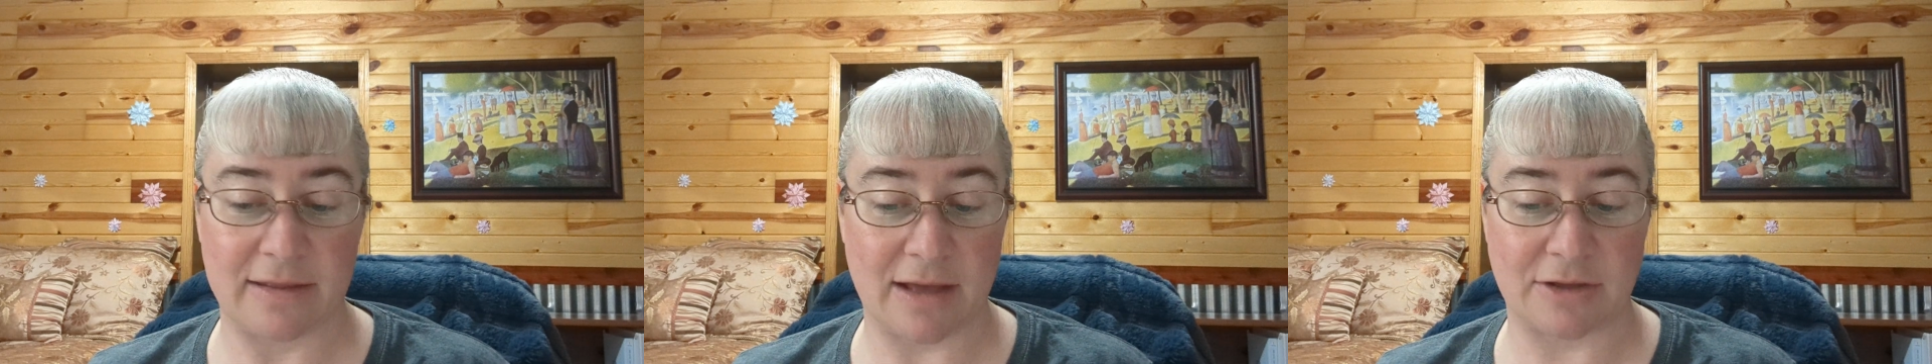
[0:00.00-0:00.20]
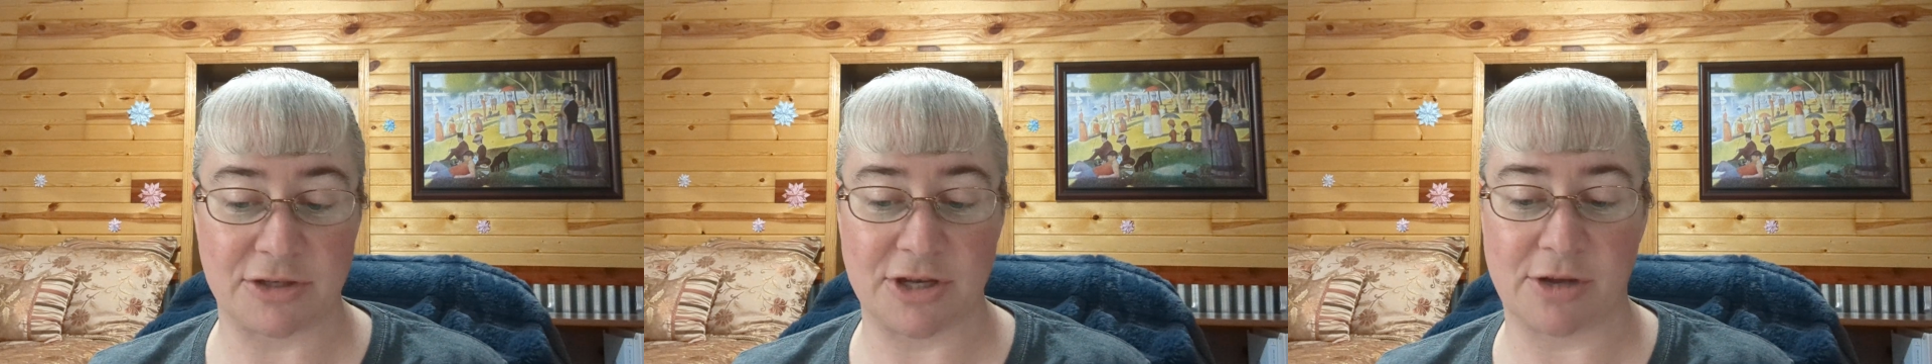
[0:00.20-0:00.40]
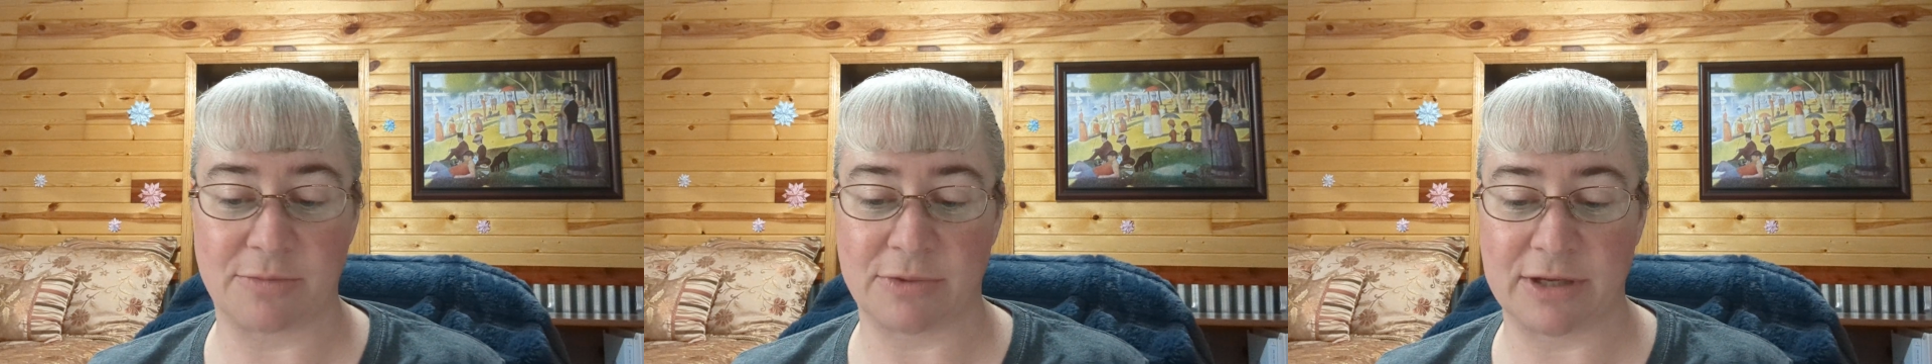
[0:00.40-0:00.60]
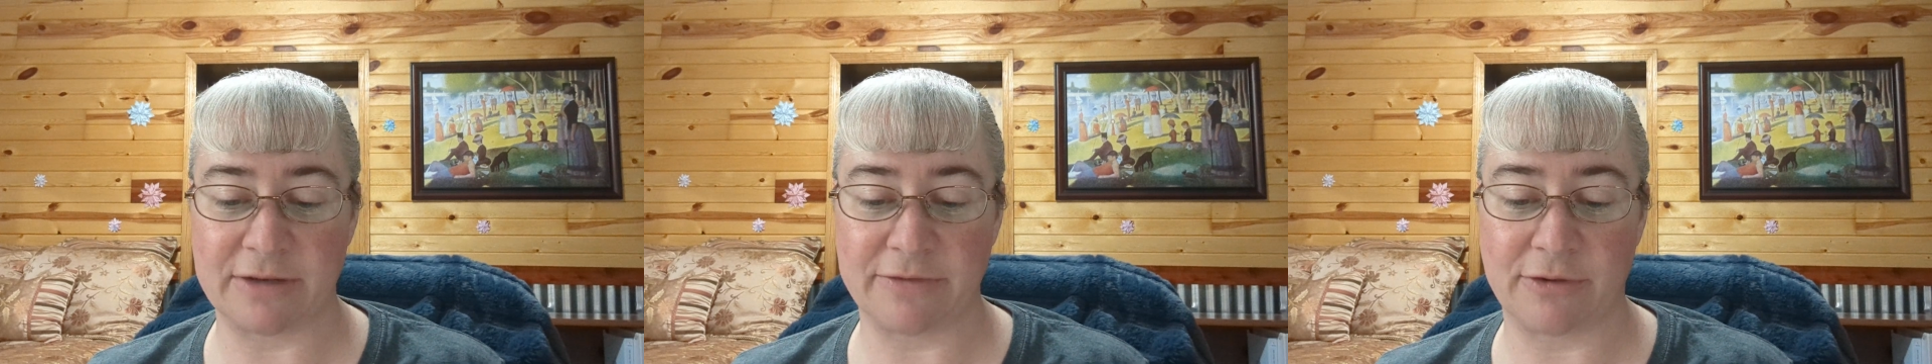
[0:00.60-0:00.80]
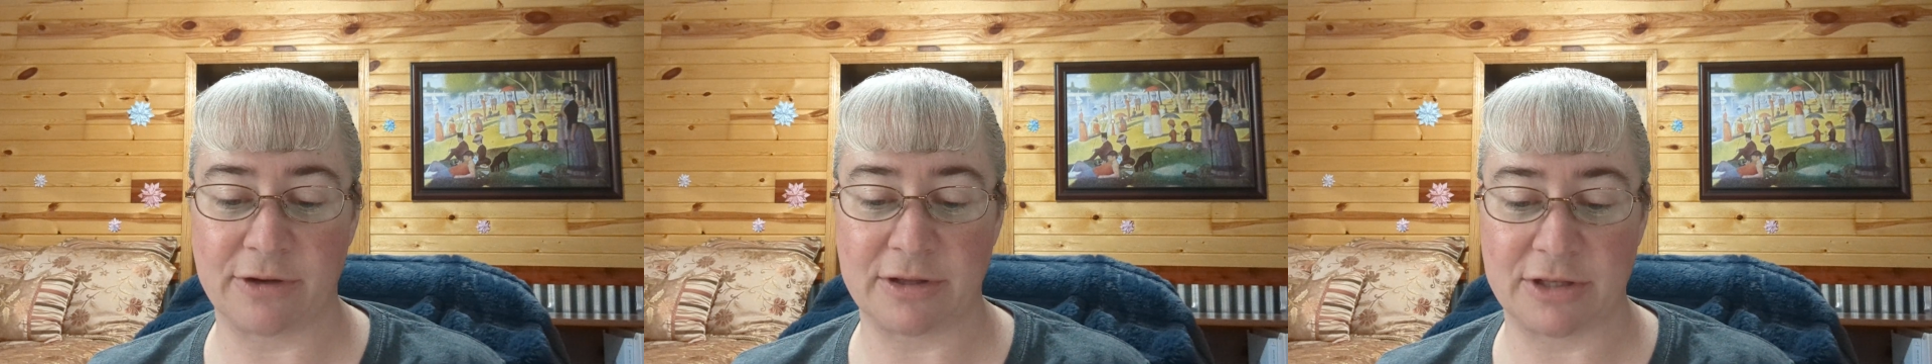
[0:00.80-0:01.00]
Thou shalt bring
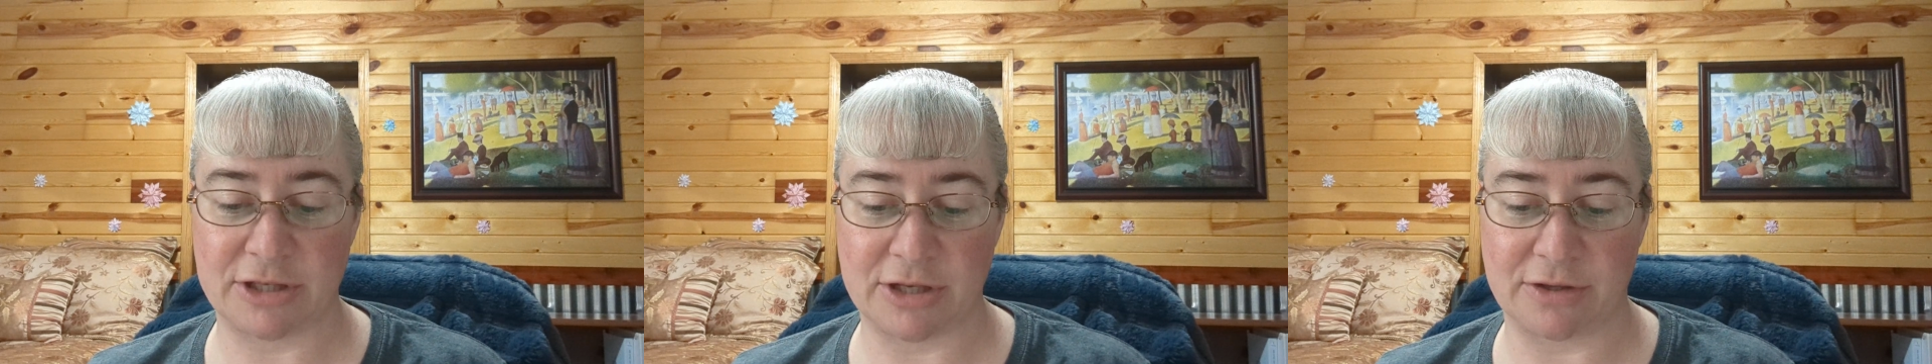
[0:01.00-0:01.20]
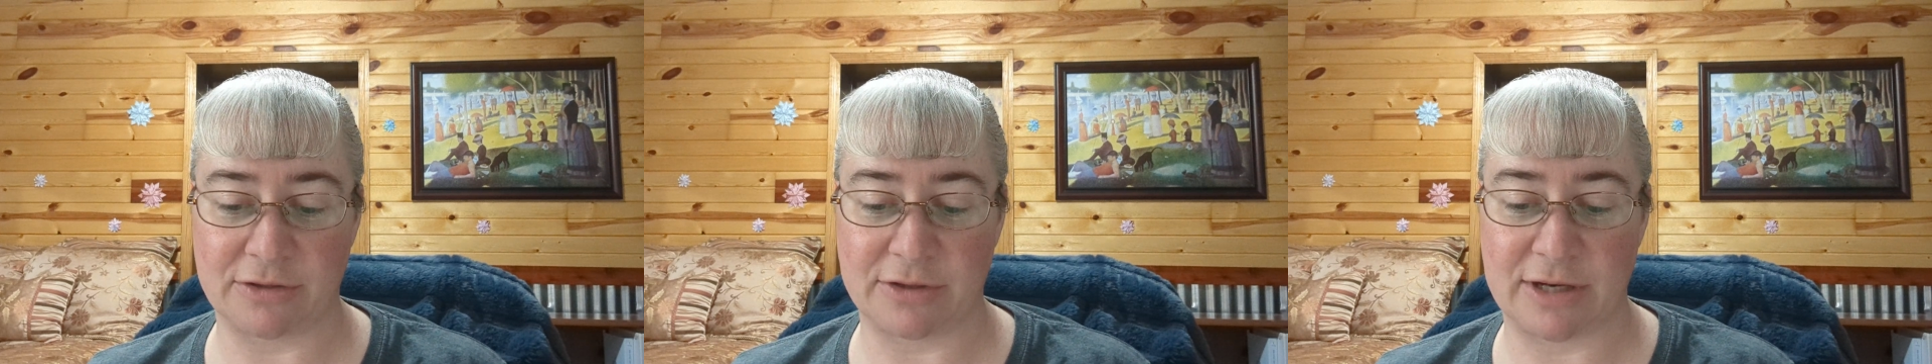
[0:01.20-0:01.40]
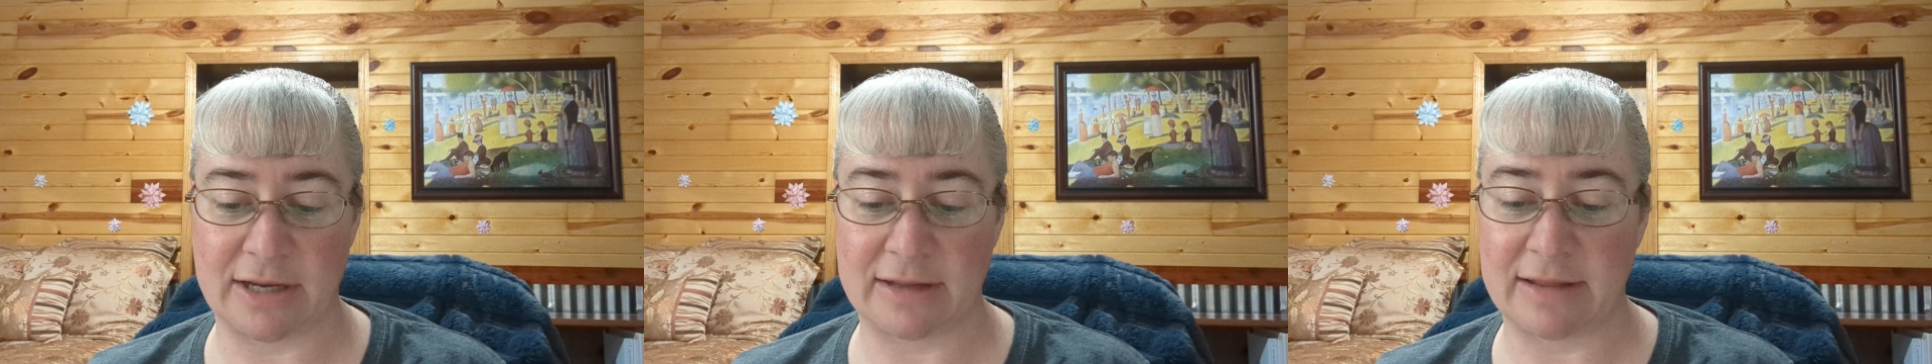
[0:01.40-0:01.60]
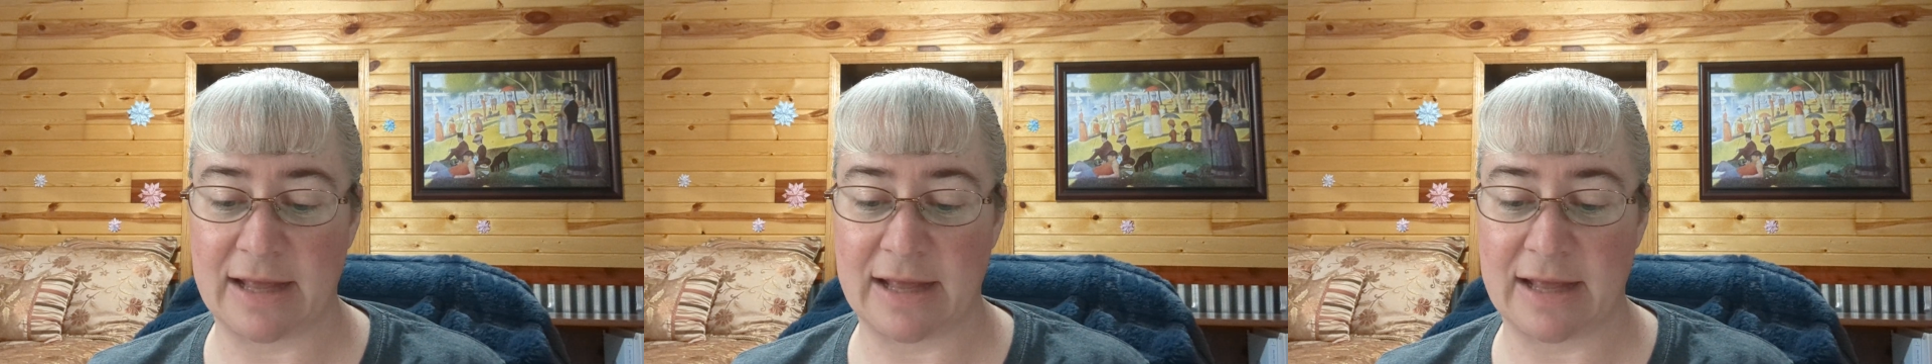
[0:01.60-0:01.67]
forth children,